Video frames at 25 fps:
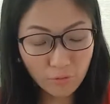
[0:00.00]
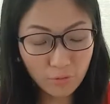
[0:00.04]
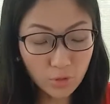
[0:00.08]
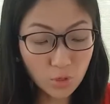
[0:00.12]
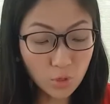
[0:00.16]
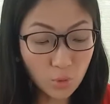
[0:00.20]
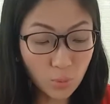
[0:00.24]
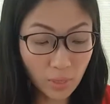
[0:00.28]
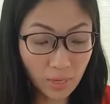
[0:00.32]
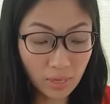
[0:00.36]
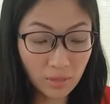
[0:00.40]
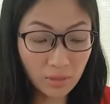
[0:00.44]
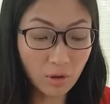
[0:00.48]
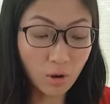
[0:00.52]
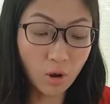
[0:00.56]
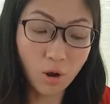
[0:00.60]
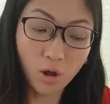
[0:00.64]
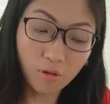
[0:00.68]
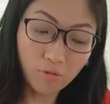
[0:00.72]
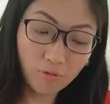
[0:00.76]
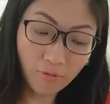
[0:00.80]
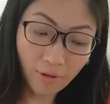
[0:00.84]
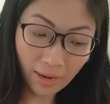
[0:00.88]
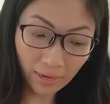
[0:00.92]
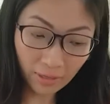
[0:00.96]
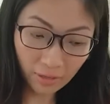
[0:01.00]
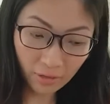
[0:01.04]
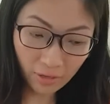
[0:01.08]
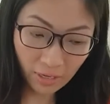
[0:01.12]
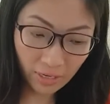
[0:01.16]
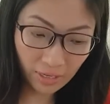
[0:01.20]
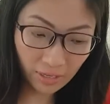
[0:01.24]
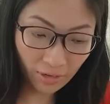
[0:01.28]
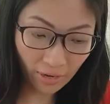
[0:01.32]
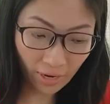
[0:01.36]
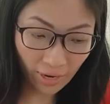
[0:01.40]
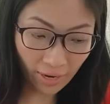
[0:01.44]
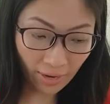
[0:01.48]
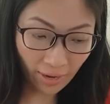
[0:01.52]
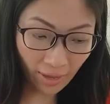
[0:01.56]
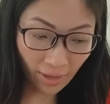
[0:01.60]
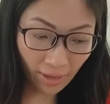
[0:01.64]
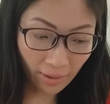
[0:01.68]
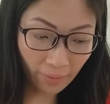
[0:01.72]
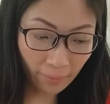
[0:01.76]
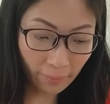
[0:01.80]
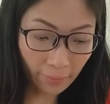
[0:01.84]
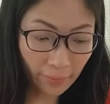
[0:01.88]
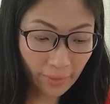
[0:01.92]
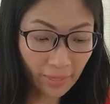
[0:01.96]
doing the olfactory
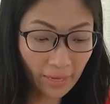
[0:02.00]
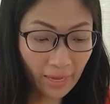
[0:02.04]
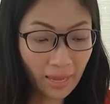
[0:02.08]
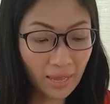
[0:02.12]
training.